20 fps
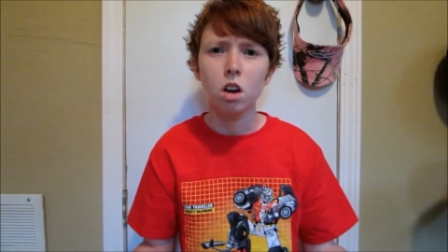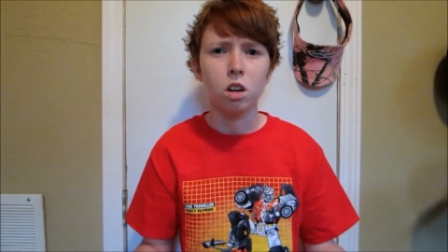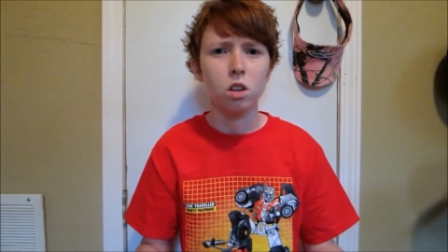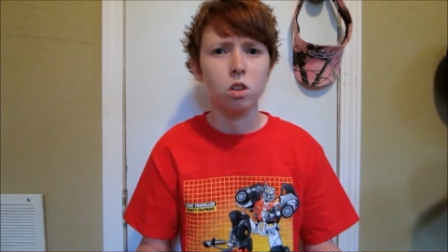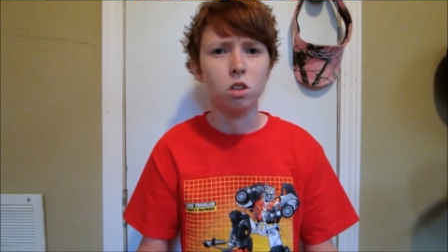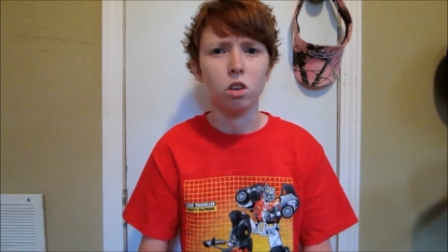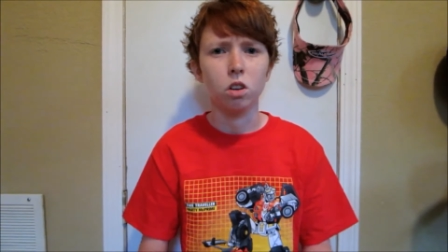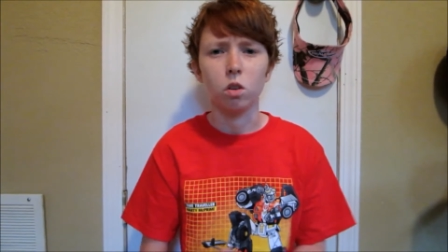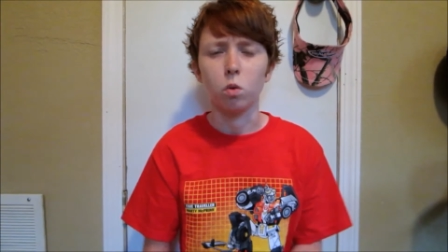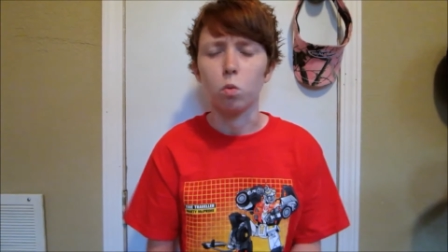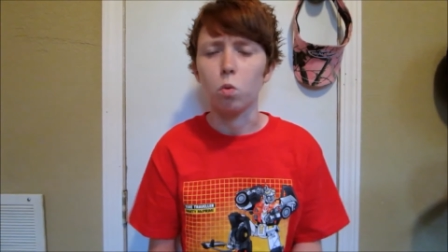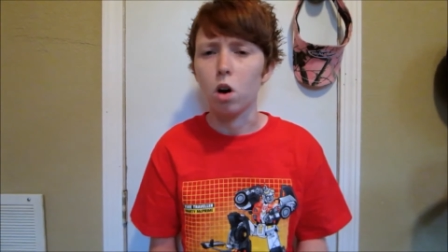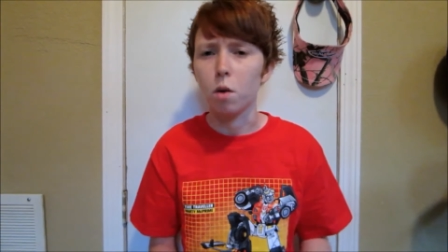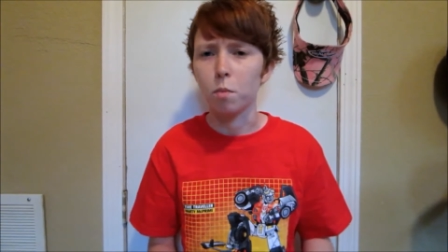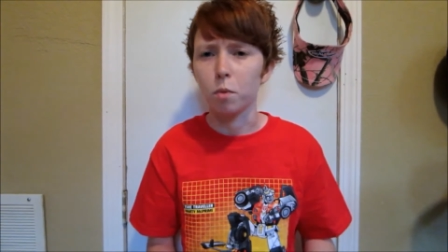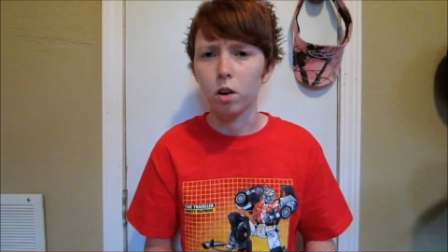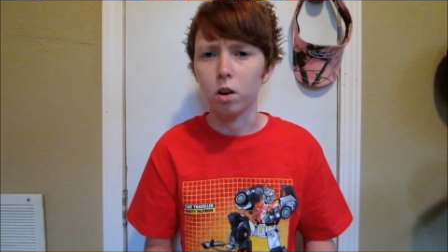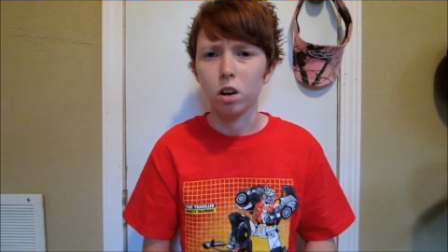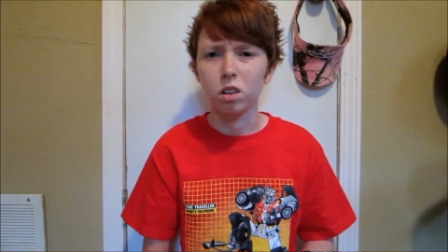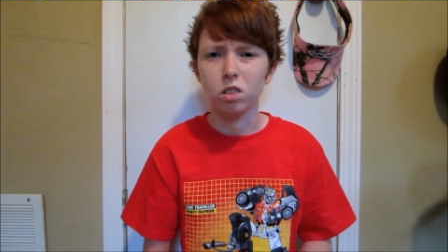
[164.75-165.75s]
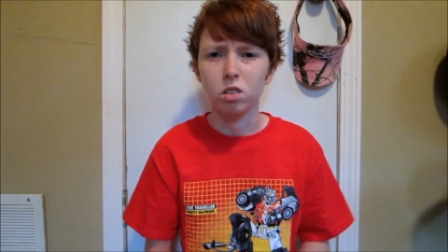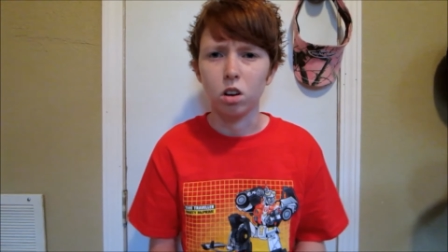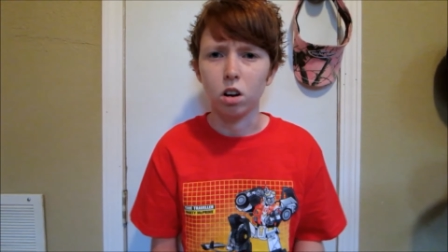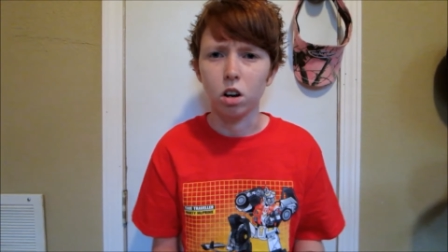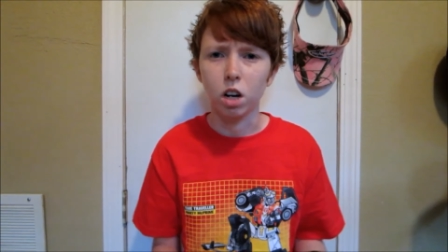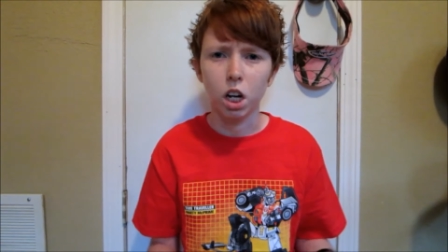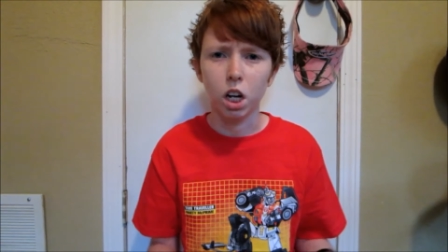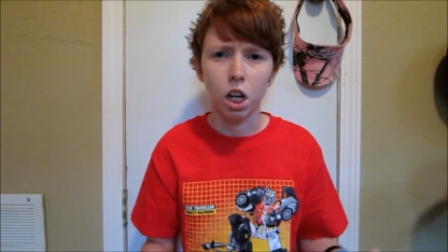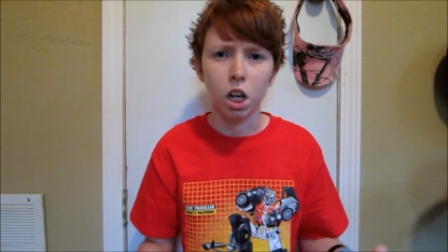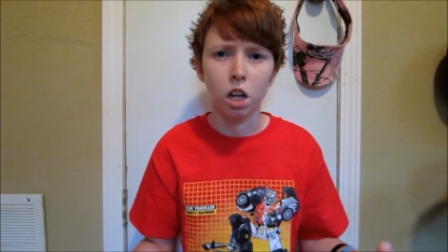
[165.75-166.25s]
You can go to Walmart,
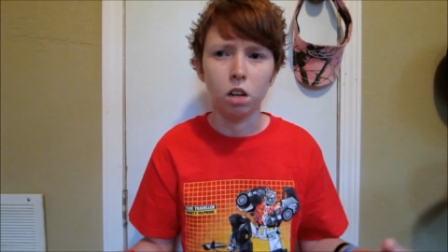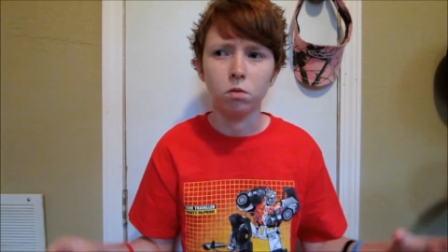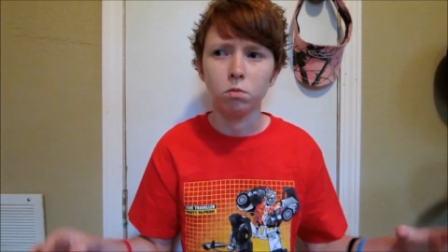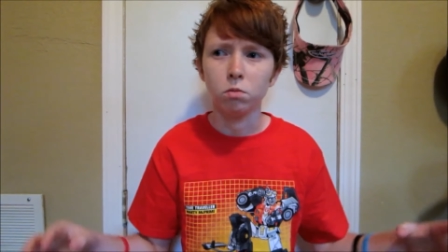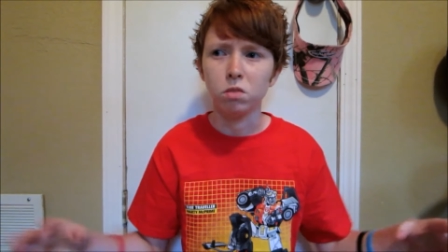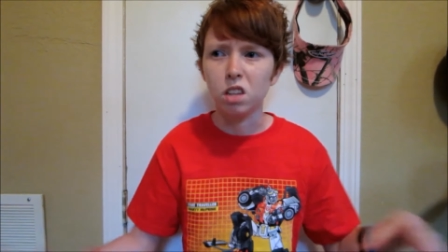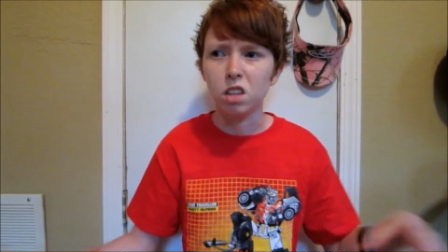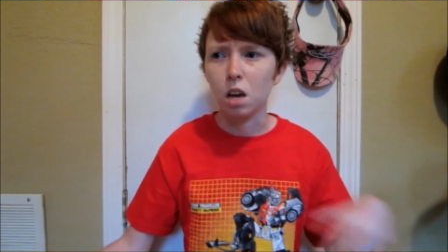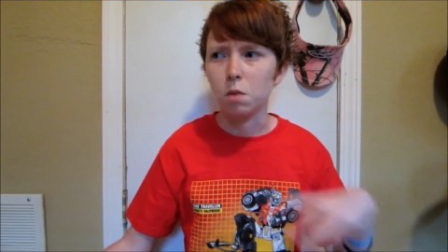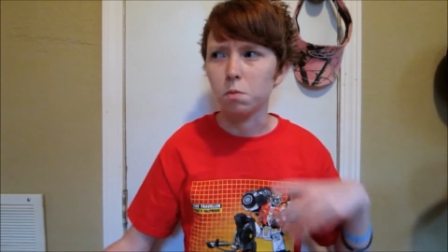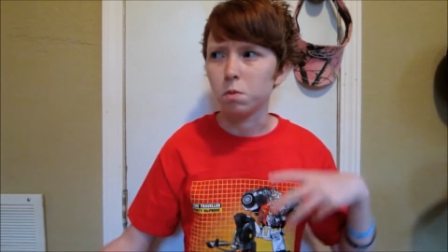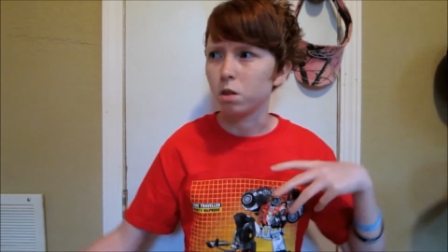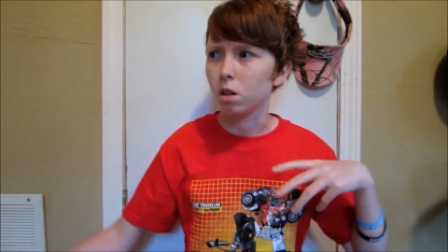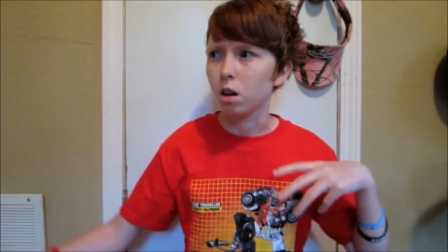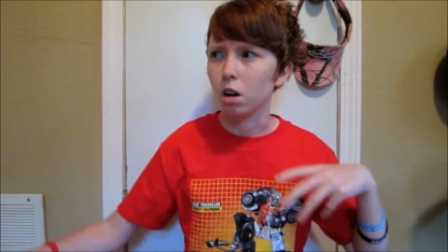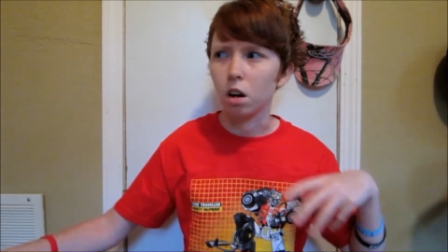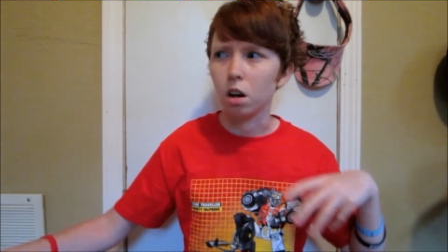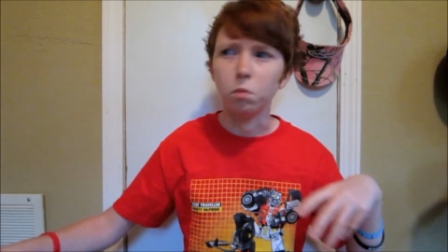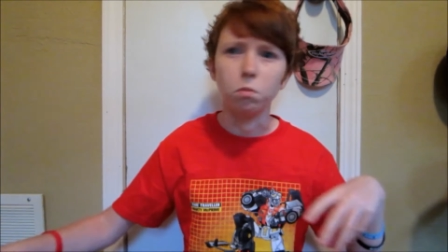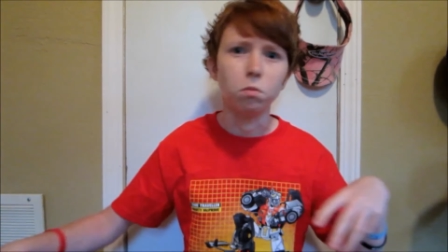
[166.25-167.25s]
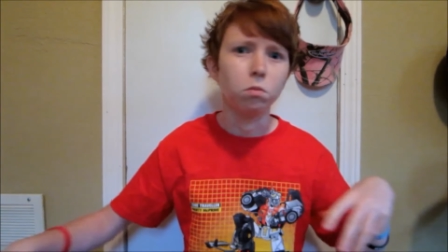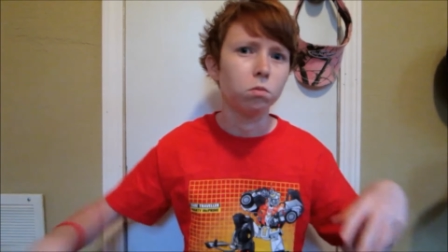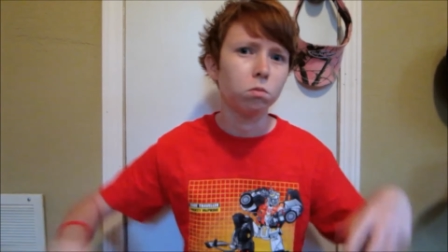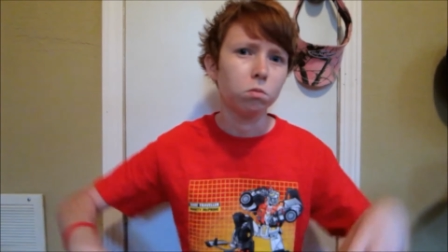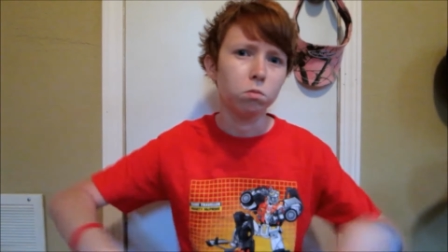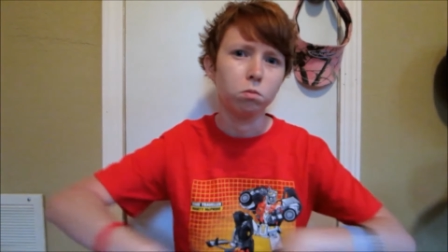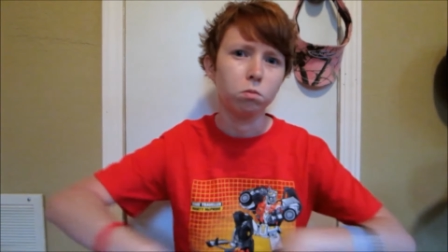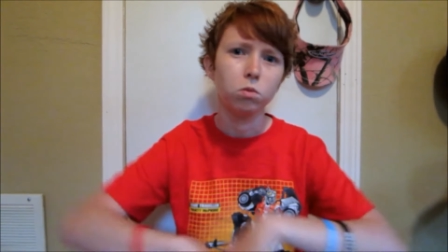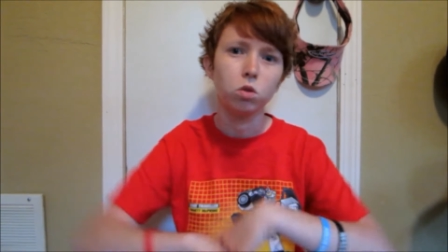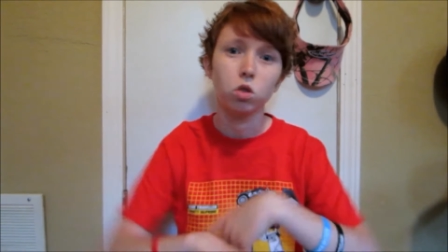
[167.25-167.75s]
Target, GameStop,
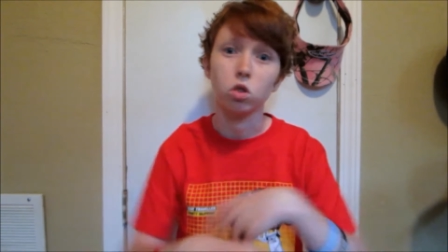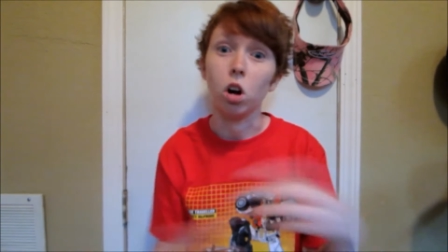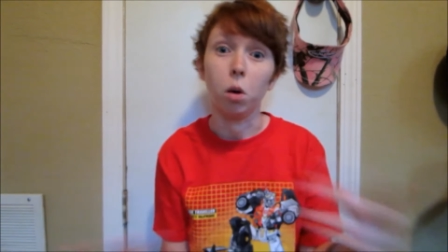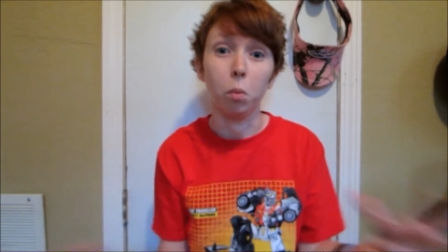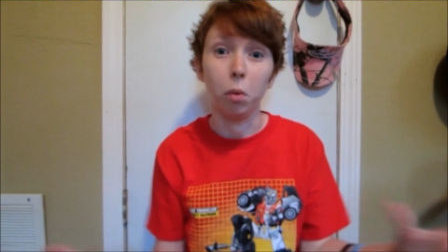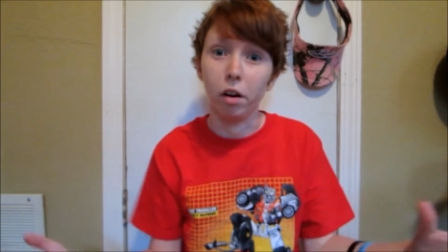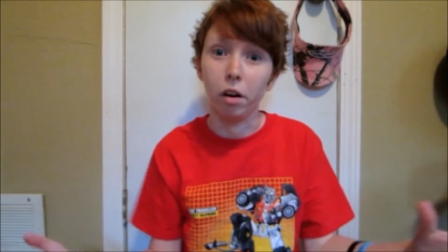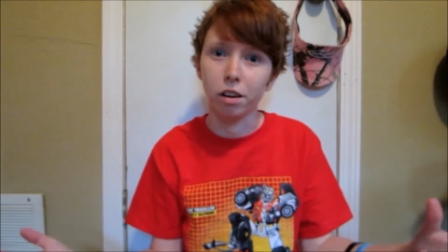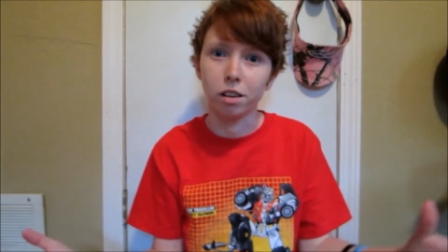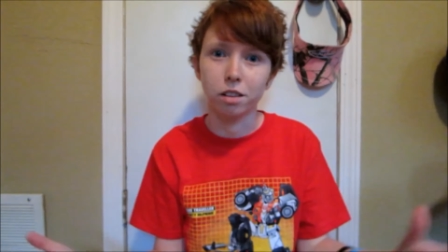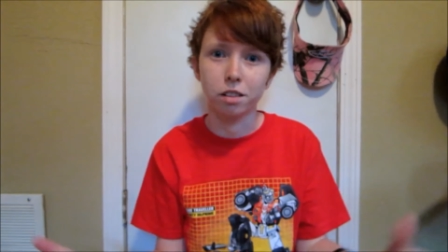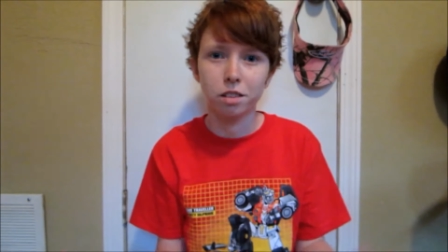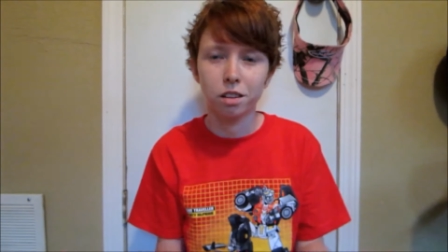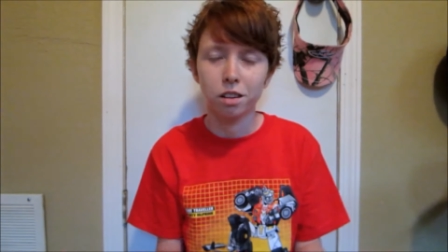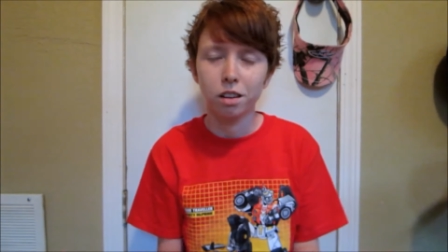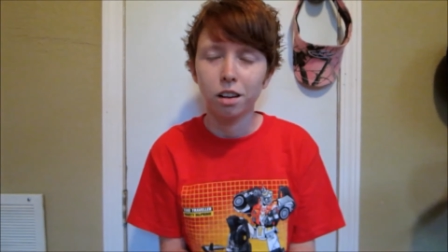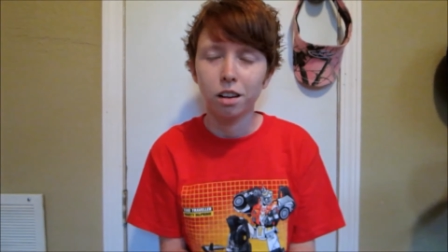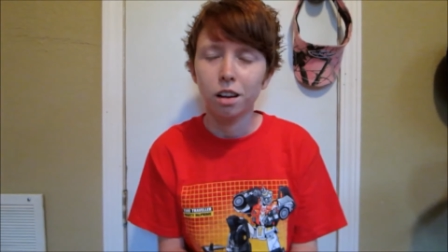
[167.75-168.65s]
Starbucks,